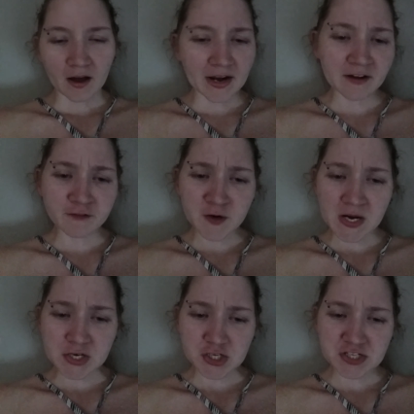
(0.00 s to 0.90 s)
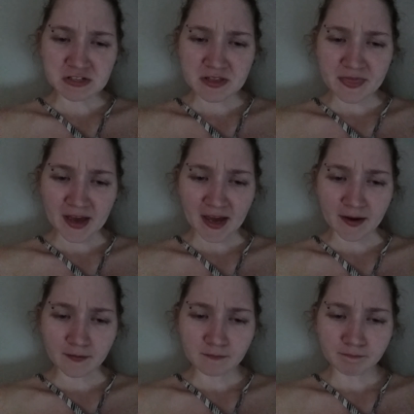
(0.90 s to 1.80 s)
I never understood
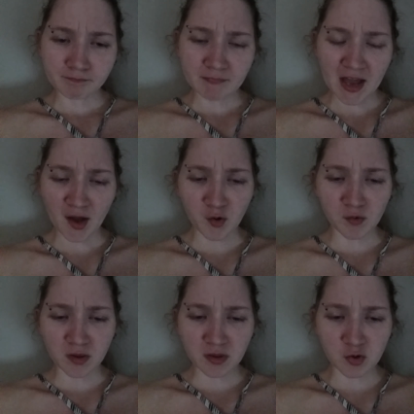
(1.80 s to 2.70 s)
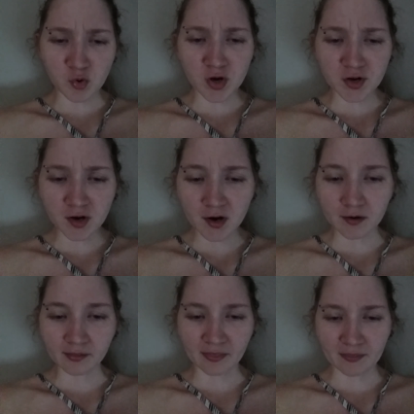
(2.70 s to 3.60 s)
that. How you could
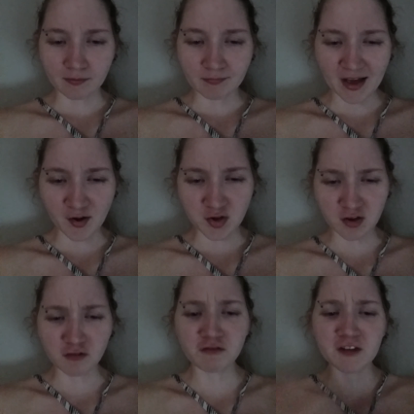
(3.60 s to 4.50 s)
hurt. How you could